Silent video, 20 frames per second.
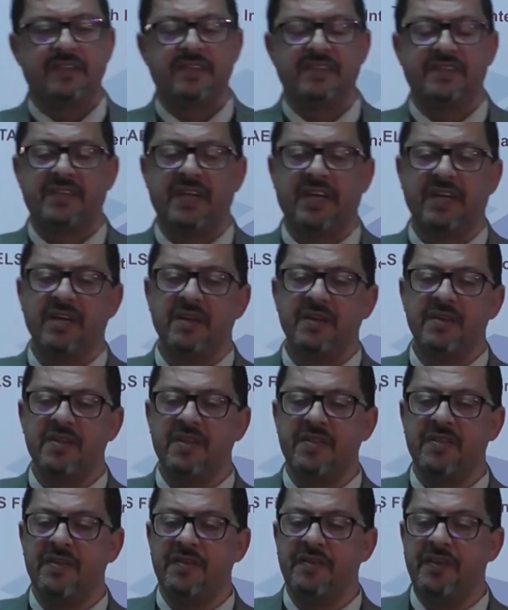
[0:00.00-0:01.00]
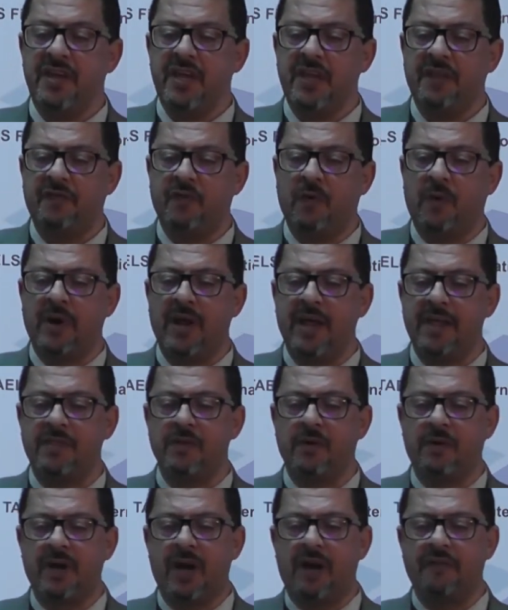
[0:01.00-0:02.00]
Second, the need for
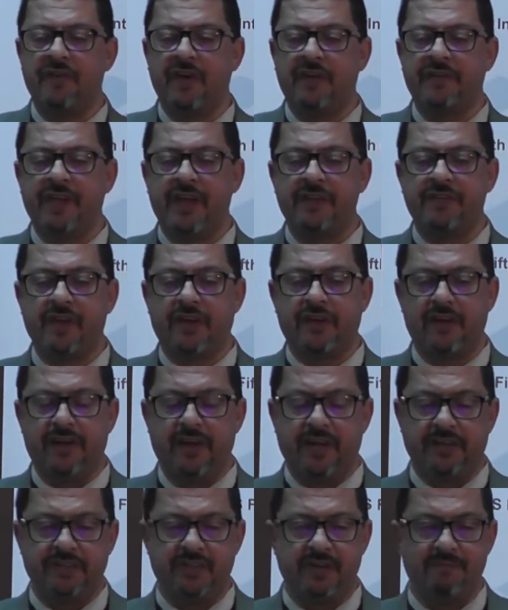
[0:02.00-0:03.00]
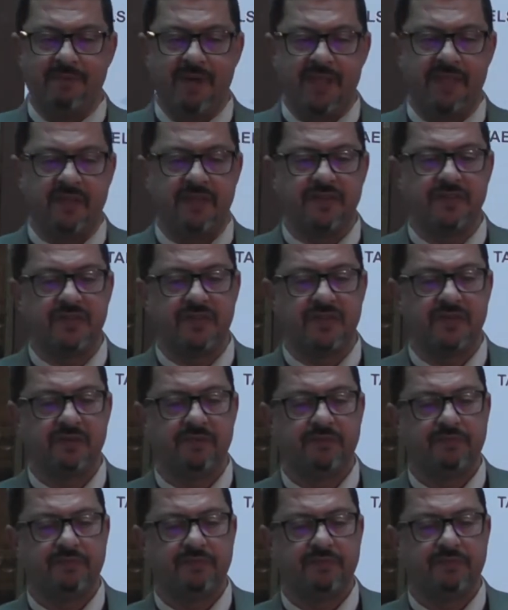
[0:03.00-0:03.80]
ethnographic data collection methods.